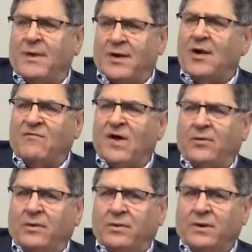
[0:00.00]
My
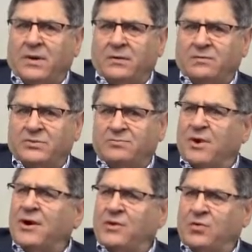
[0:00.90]
grandfather was
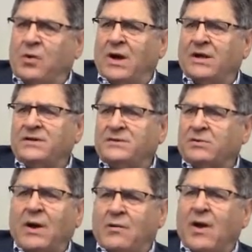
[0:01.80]
married twice.
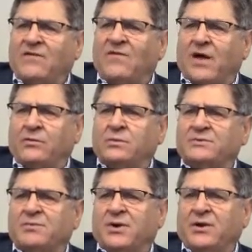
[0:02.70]
Great grandfather was
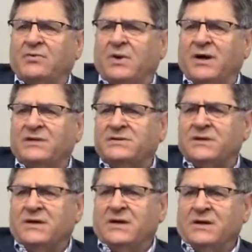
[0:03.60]
married twice.
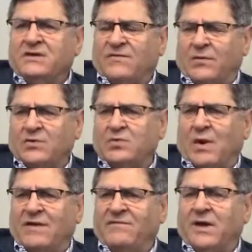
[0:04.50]
His first
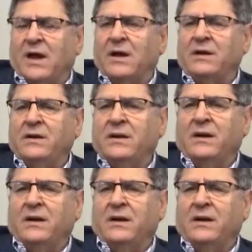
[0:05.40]
wife died.